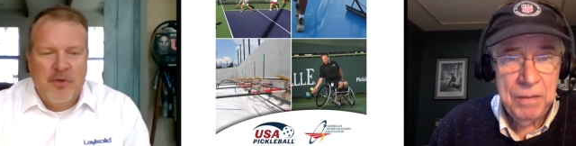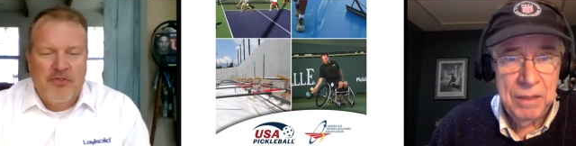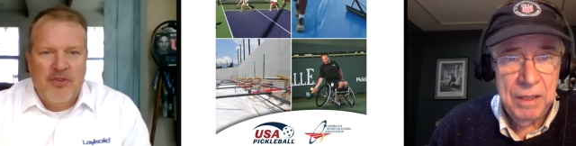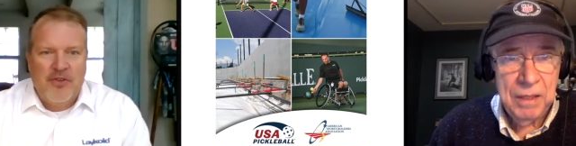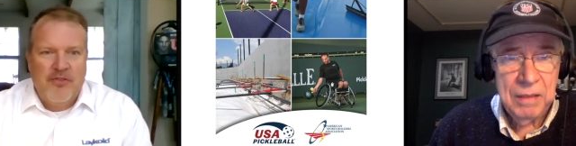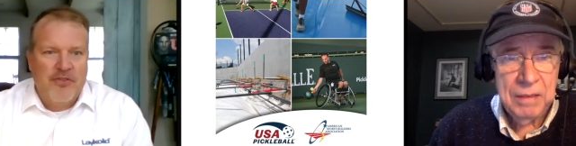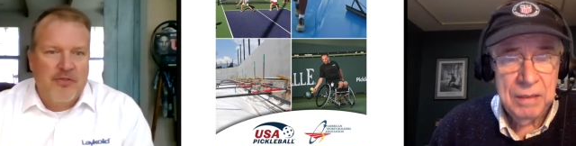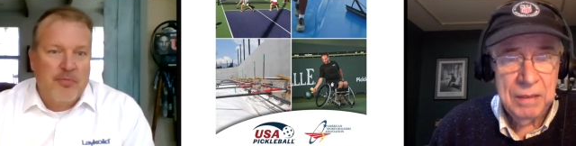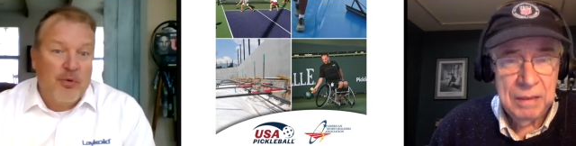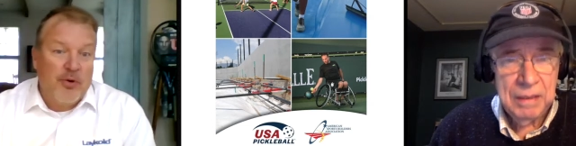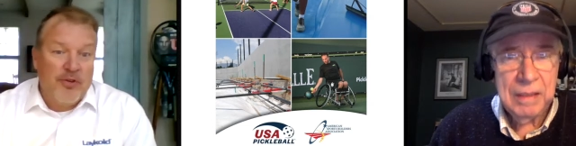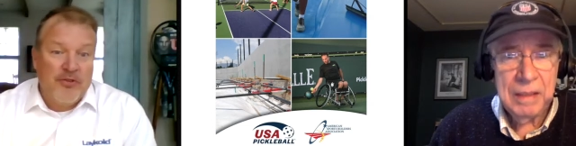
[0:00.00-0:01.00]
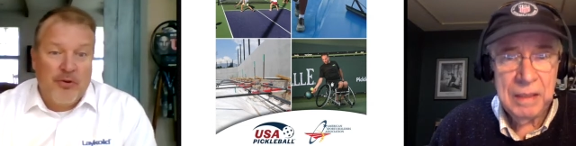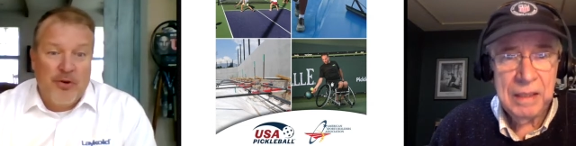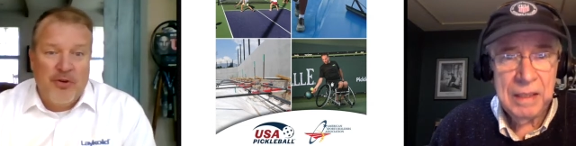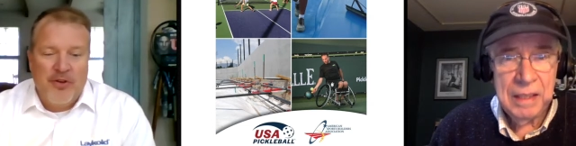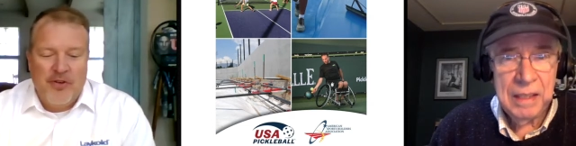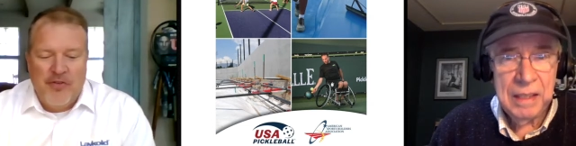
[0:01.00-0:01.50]
Speaker 1: especially yeah. as the sport
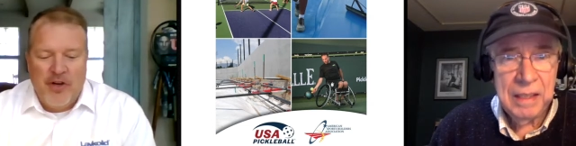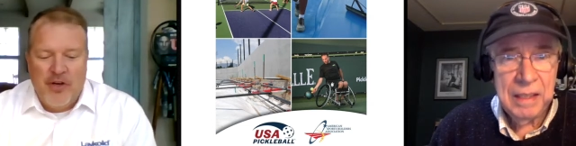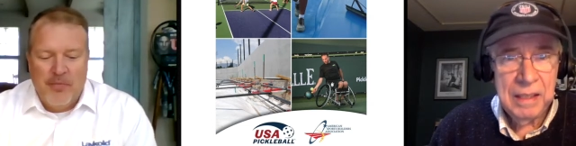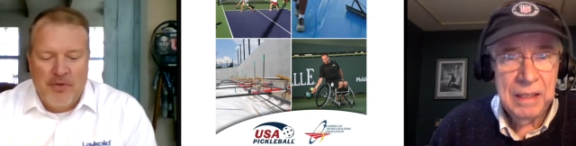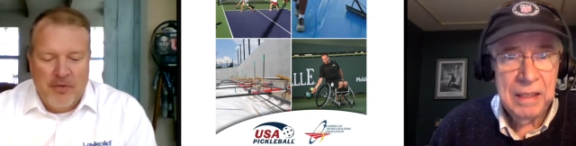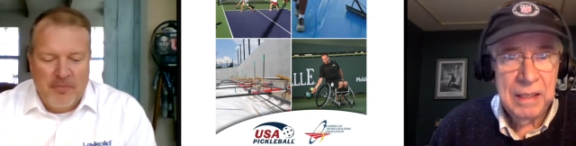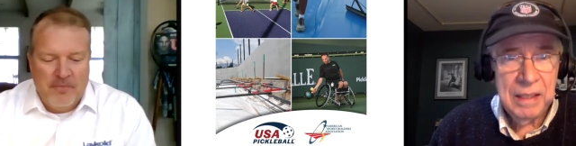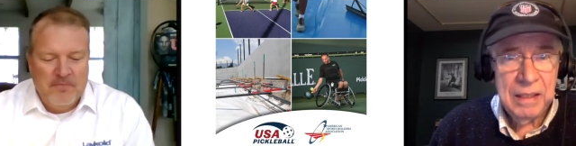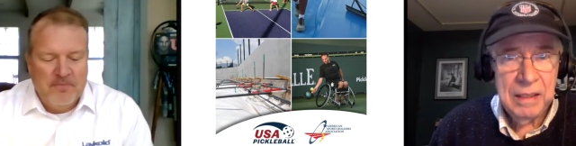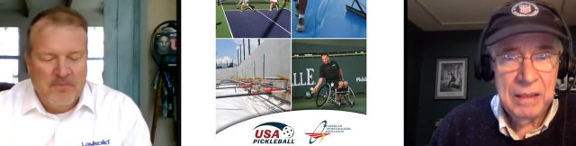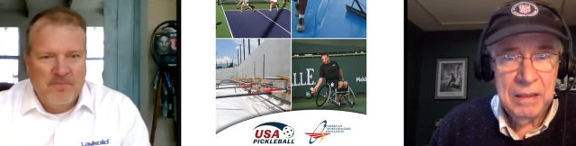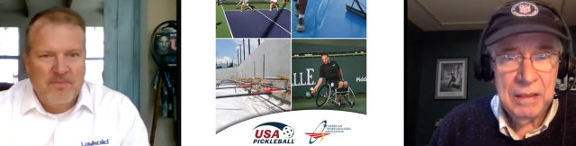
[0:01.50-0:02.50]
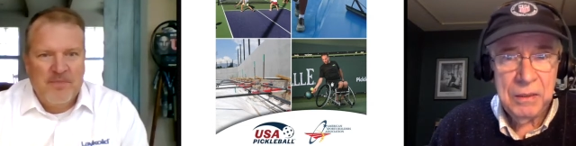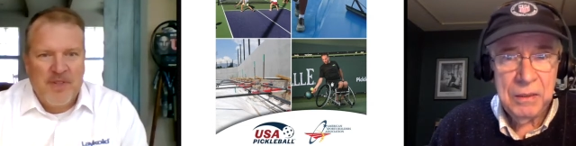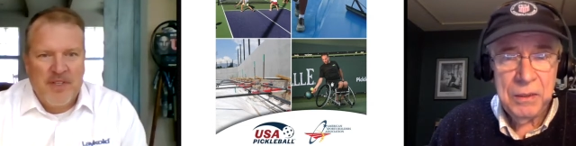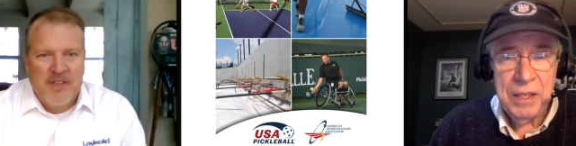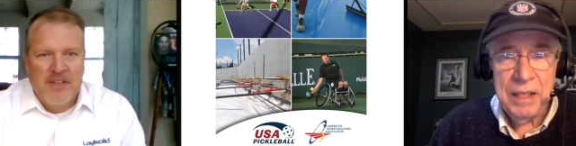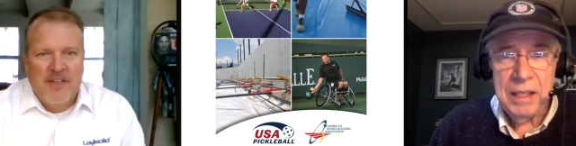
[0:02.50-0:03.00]
has grown and developed.
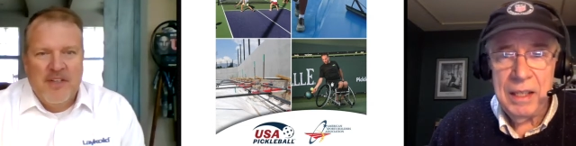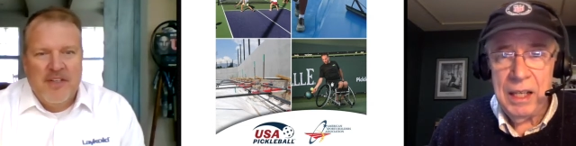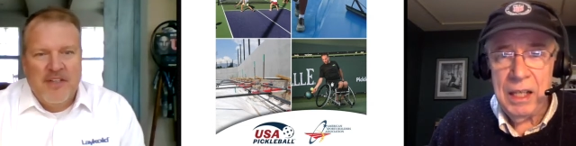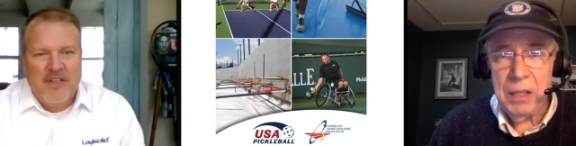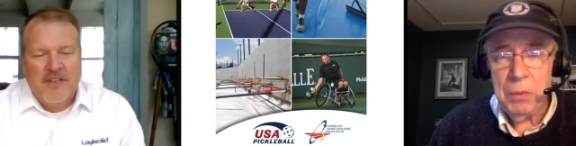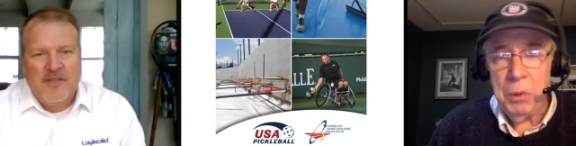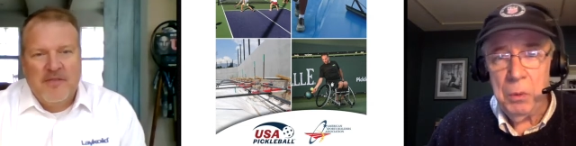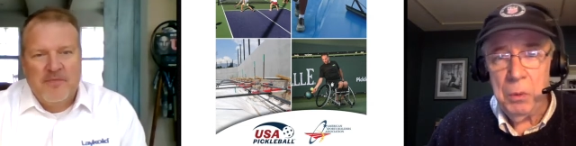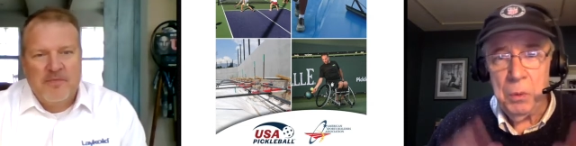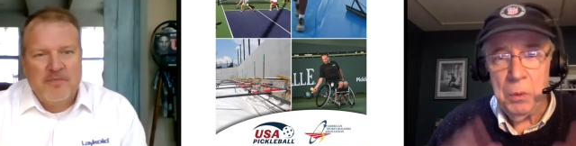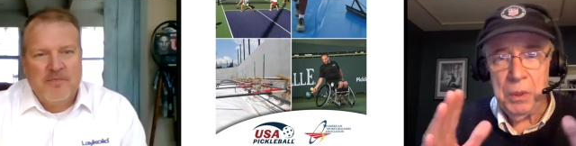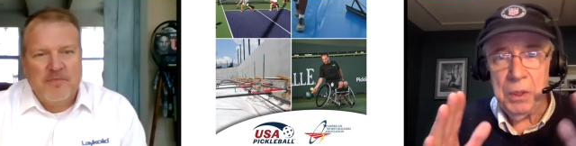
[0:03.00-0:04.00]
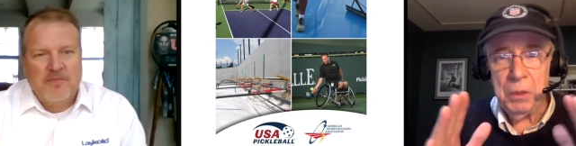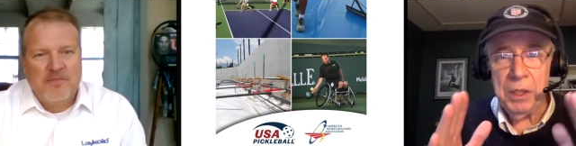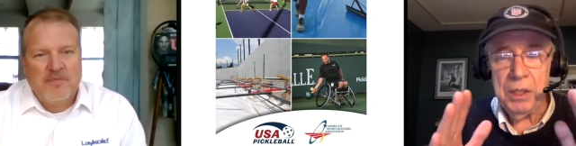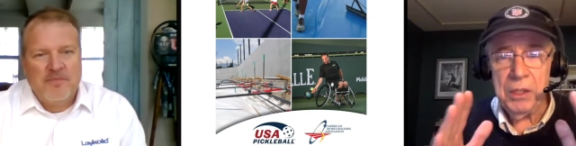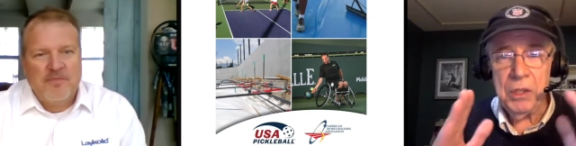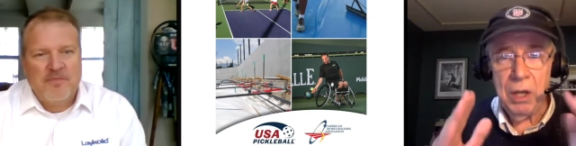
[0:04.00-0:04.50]
Great.
Speaker 2: Uh, well, you know,
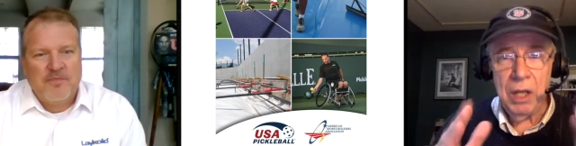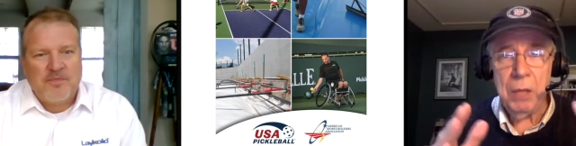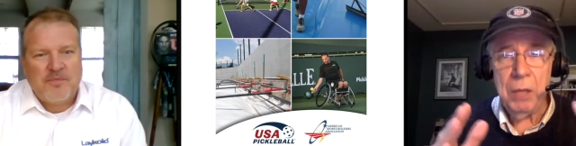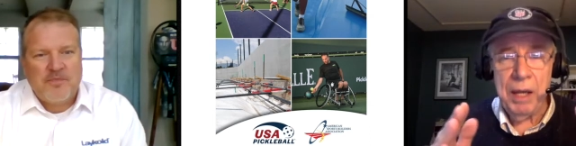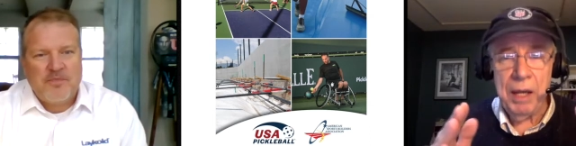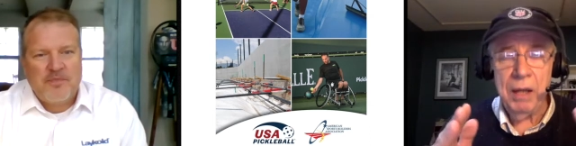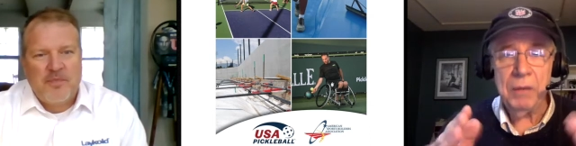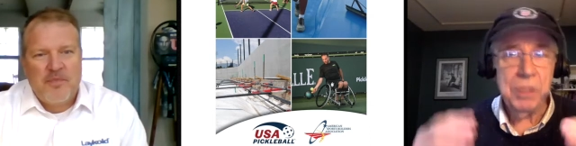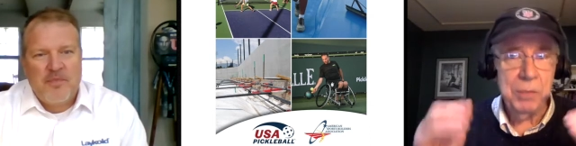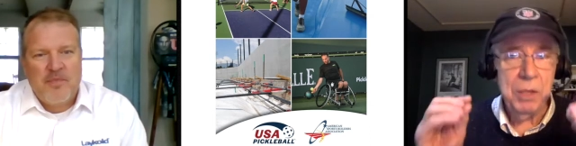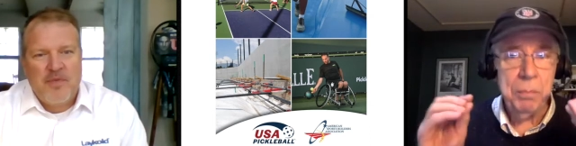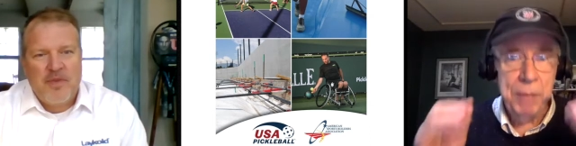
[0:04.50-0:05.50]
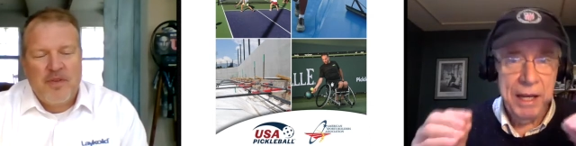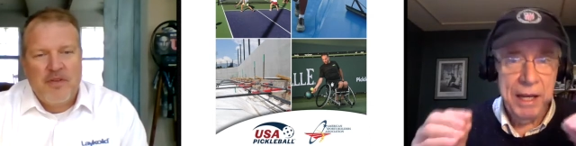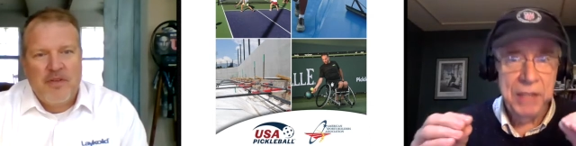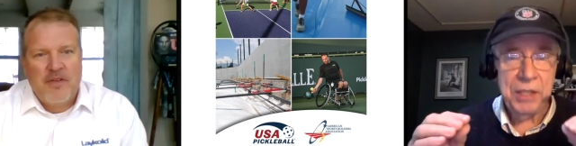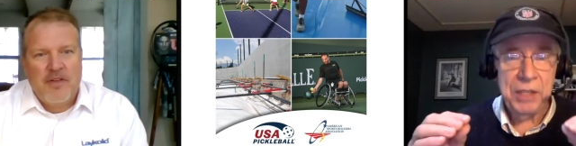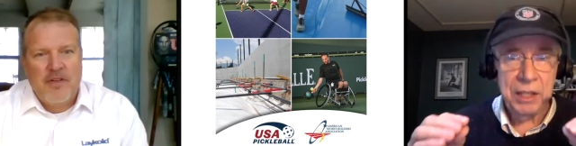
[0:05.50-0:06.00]
we're going to talk about some of the
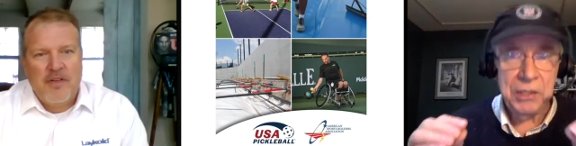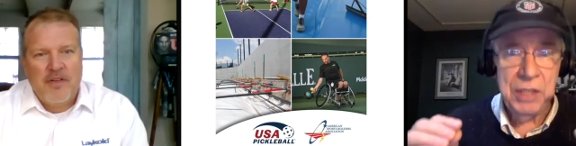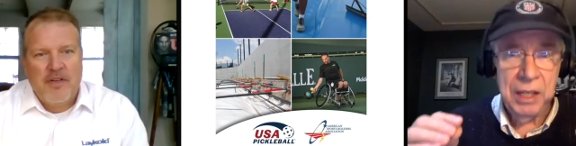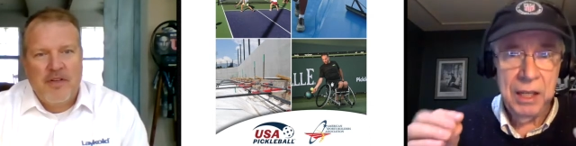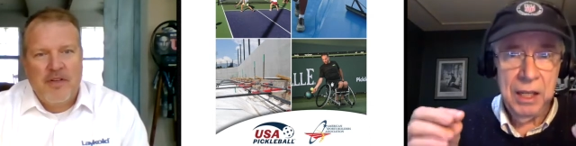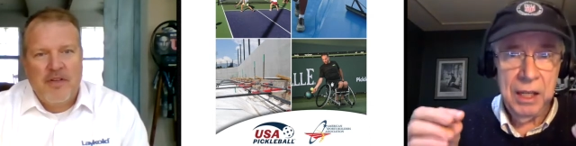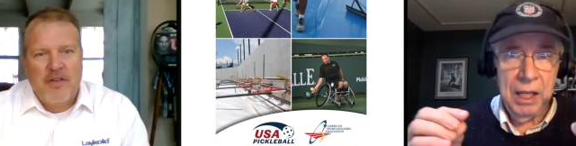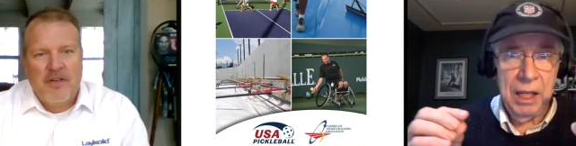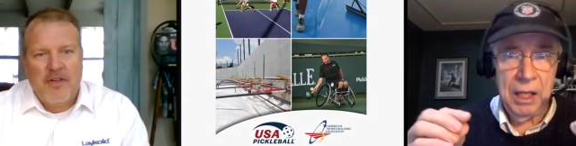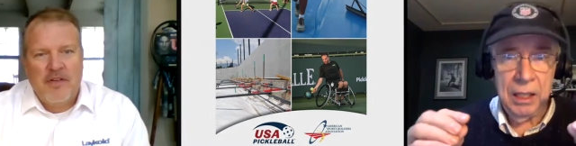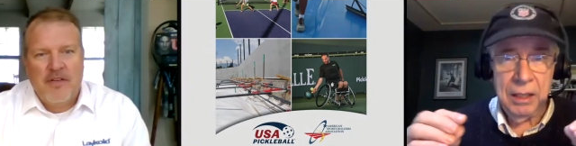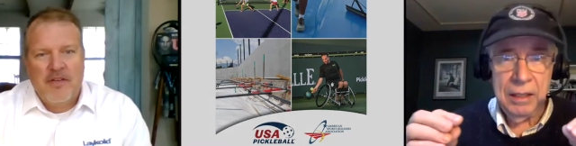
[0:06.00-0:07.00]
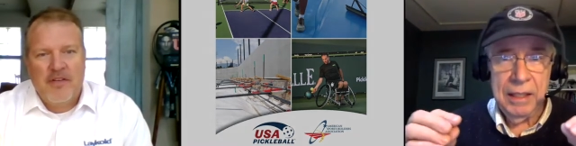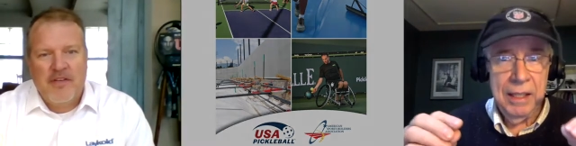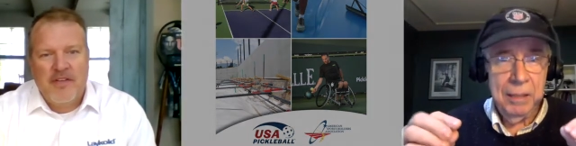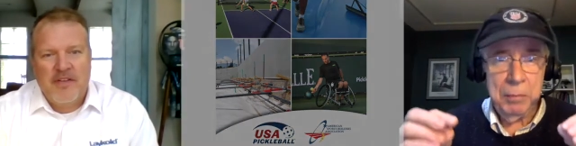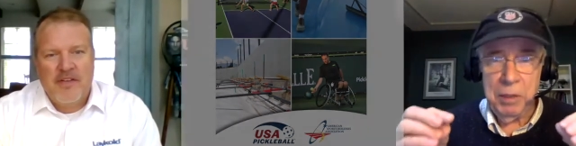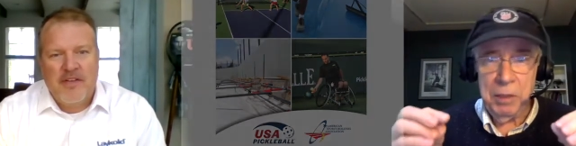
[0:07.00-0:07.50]
basics. Uh,
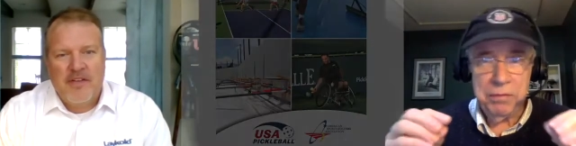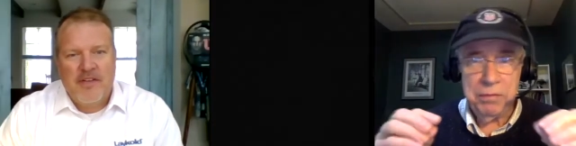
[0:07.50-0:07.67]
but